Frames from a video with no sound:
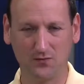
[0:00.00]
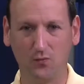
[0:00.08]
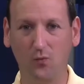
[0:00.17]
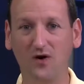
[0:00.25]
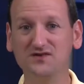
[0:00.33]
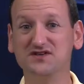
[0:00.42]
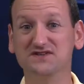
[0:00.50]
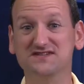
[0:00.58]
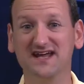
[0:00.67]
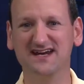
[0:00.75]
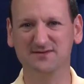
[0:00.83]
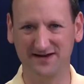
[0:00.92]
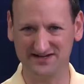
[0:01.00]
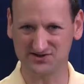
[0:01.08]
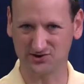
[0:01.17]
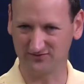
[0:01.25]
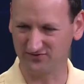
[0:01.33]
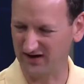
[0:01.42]
One's a database
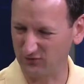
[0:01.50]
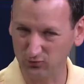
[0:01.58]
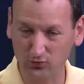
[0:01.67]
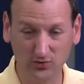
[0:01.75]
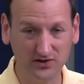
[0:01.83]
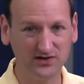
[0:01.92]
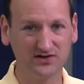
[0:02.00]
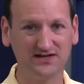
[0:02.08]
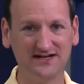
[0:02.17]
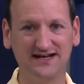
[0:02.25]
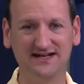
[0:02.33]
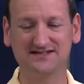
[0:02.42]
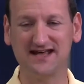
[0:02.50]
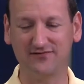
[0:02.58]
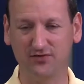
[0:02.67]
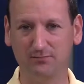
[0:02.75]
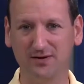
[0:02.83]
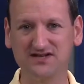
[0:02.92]
server, and I really need it to
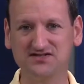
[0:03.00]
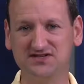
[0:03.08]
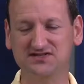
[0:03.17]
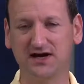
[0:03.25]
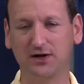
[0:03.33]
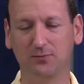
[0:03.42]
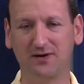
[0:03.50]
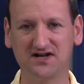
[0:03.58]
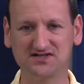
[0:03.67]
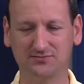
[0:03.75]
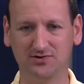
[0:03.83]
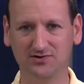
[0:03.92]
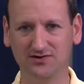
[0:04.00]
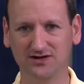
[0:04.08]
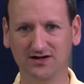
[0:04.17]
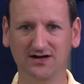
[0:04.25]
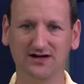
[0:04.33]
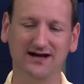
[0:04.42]
have the best disk I/O possible.
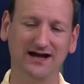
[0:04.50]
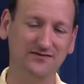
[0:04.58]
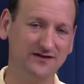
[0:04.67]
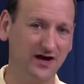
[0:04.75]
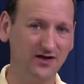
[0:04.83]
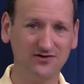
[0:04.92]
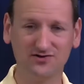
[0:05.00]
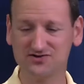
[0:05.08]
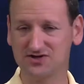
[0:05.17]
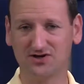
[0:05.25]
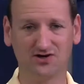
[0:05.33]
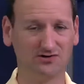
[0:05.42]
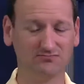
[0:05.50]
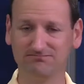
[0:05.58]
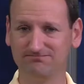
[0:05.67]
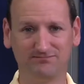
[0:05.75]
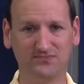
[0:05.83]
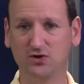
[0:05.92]
And the others are
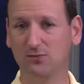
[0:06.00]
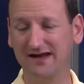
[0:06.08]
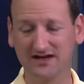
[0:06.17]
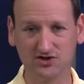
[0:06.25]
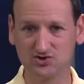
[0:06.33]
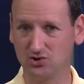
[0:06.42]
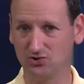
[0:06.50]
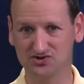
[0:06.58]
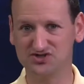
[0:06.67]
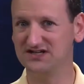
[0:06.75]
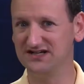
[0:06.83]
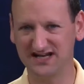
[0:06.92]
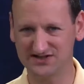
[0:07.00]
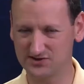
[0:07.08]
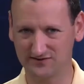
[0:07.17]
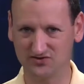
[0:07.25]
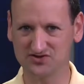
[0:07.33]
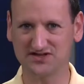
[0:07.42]
domain controllers, DNS
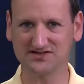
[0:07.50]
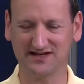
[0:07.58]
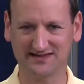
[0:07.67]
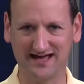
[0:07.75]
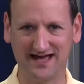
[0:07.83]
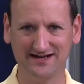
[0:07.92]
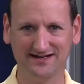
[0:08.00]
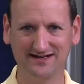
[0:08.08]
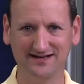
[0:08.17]
servers, things like that.